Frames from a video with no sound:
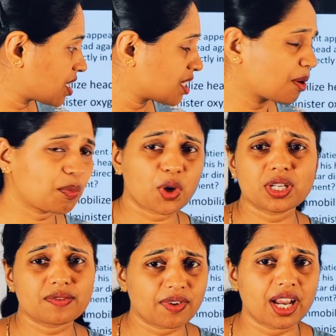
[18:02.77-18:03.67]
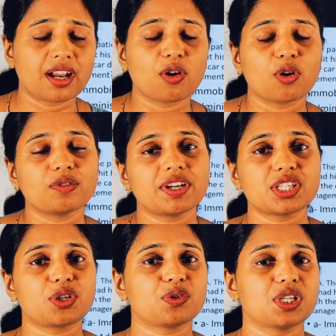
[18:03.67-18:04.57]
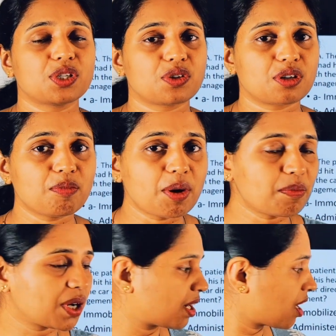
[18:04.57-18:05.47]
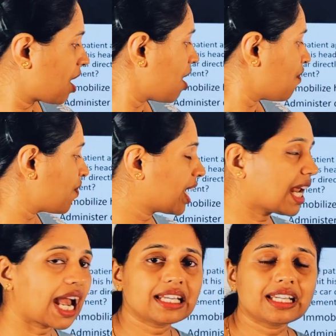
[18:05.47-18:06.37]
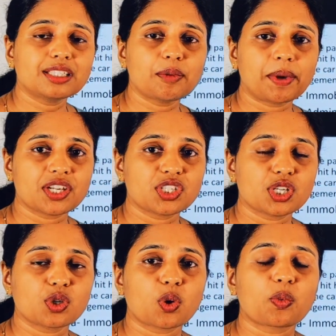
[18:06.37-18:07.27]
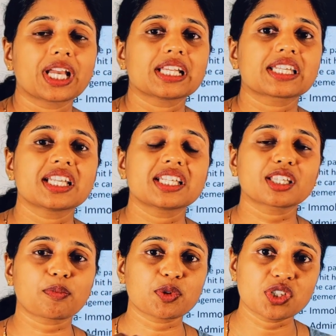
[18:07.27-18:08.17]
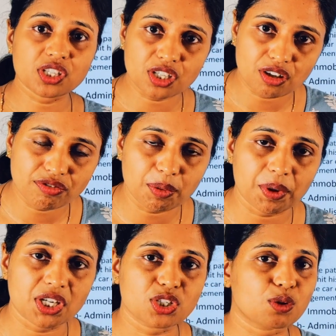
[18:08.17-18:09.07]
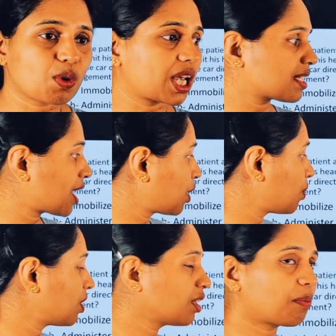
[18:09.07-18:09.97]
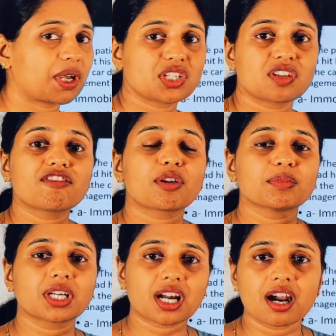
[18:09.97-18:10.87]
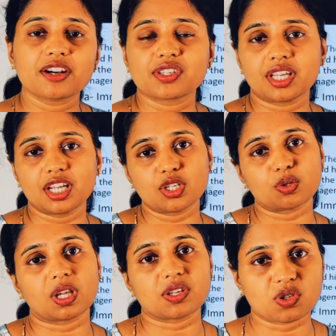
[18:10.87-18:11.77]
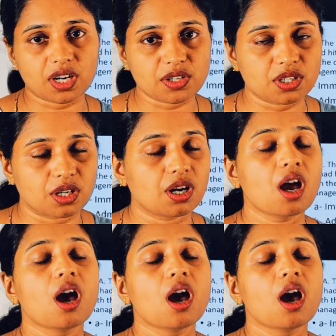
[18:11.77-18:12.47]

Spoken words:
is the point where always you need to remember. While handling the patient or while changing the position of the patient, while securing the patient from the car seat to the stretcher,